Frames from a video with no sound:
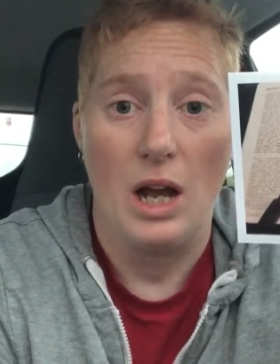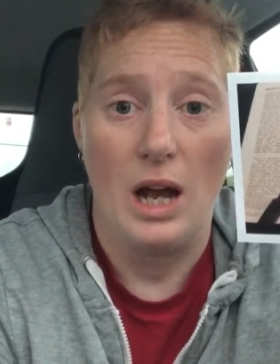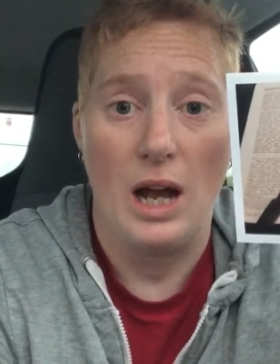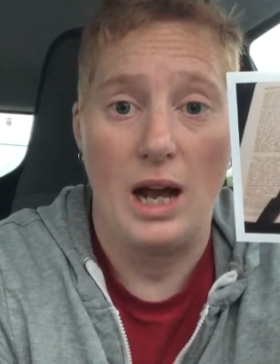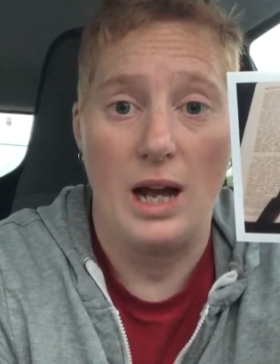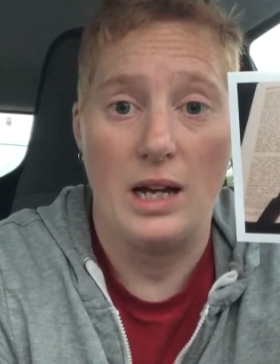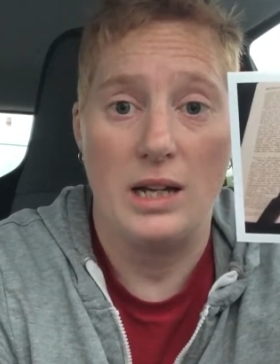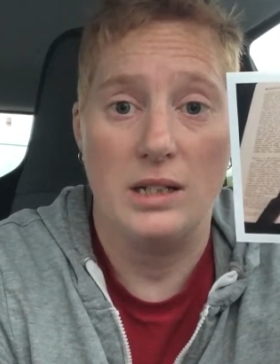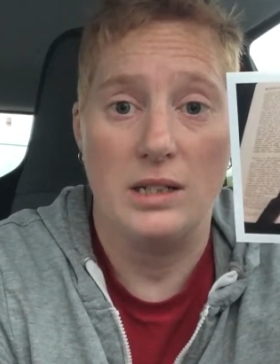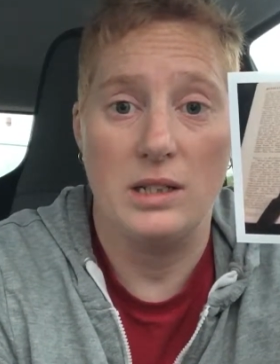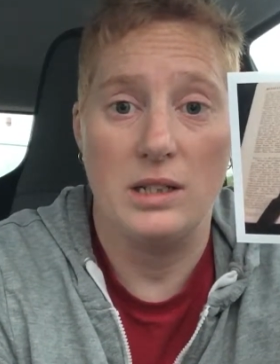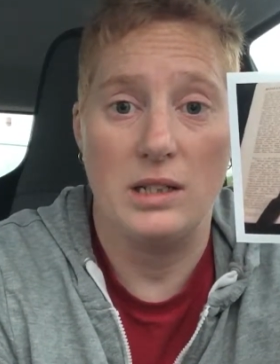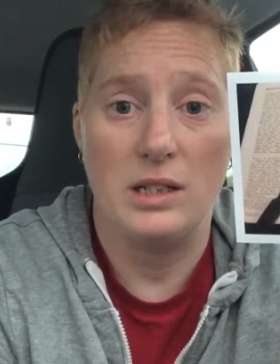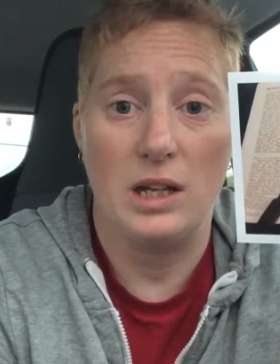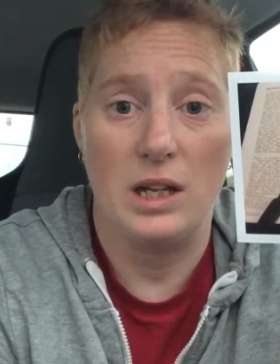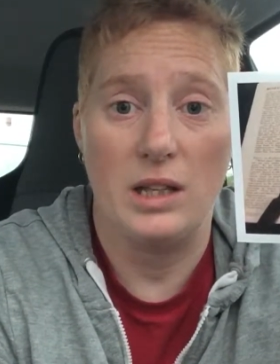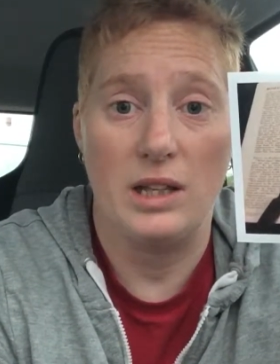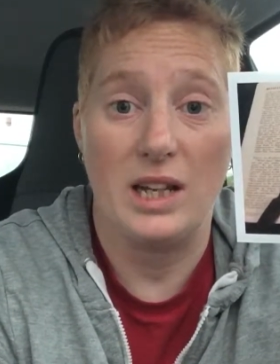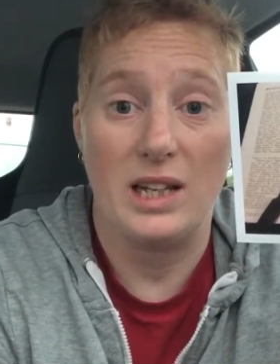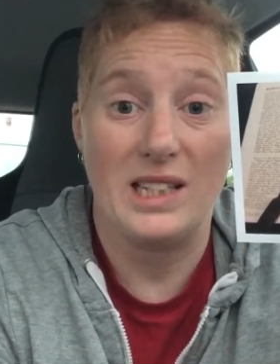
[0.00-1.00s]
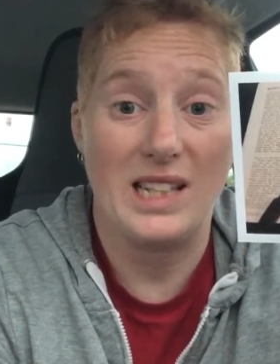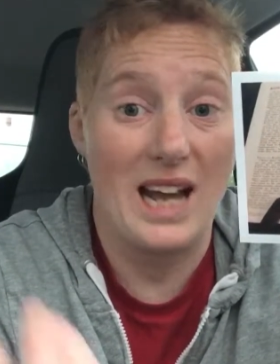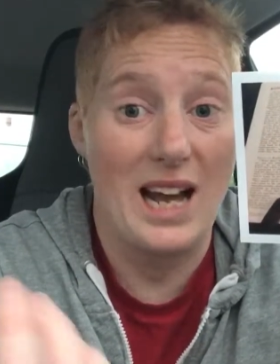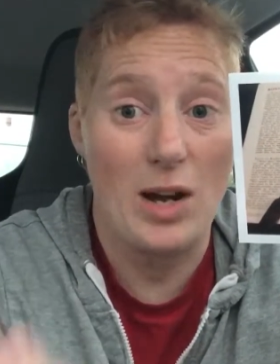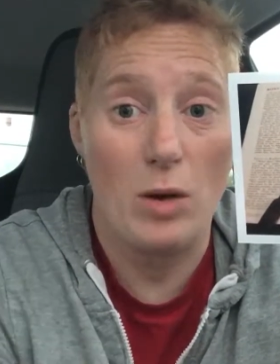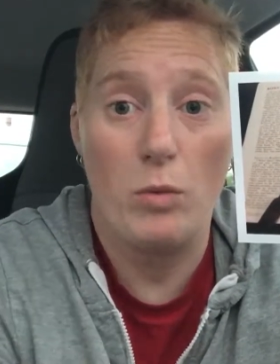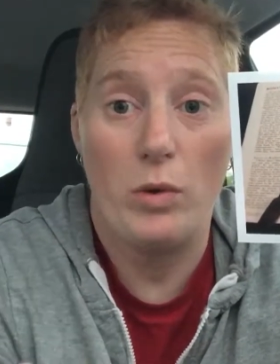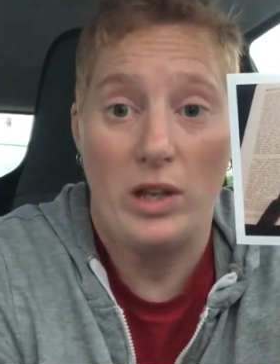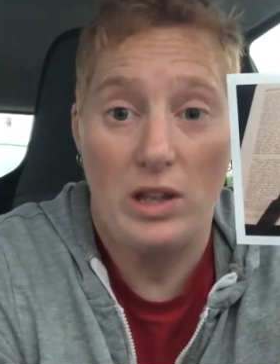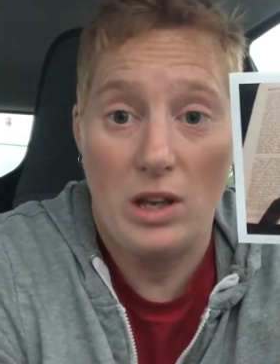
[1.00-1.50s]
and that's
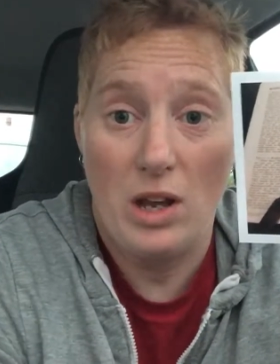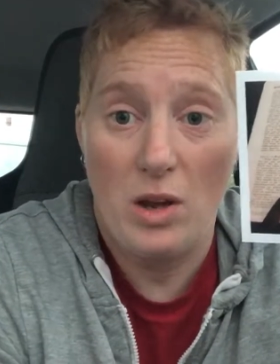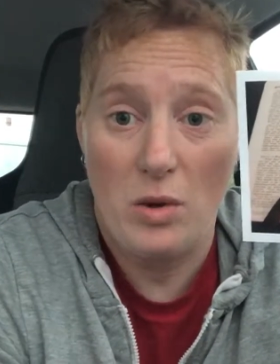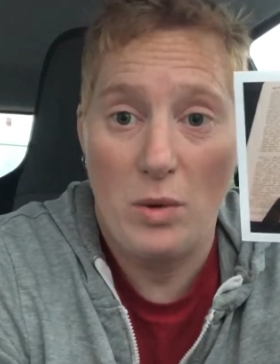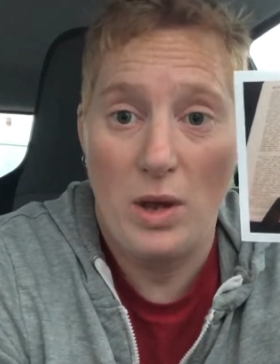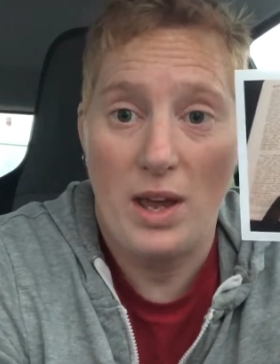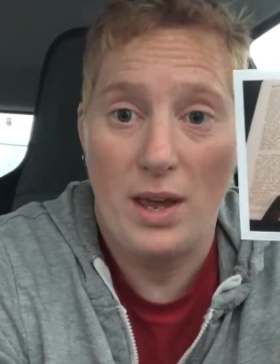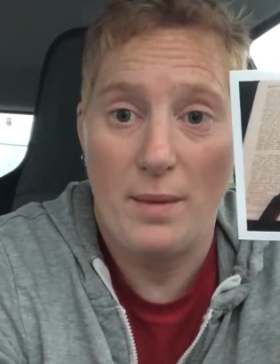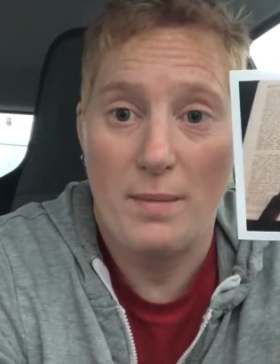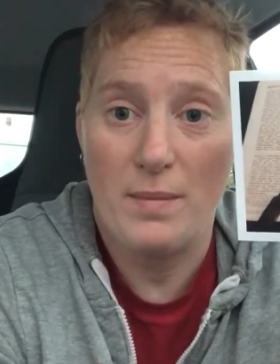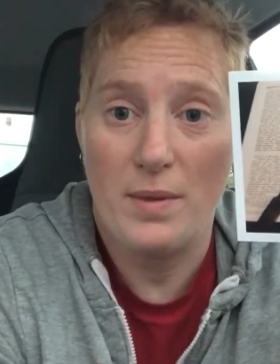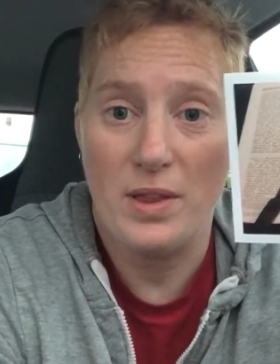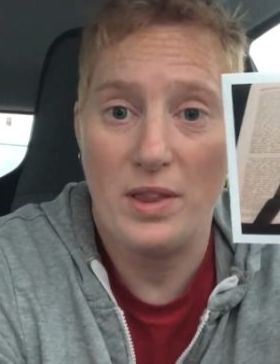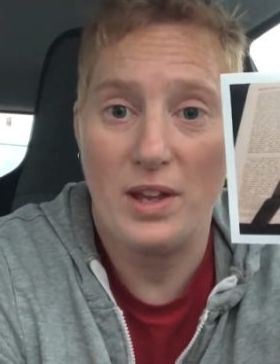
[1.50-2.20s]
how we know him.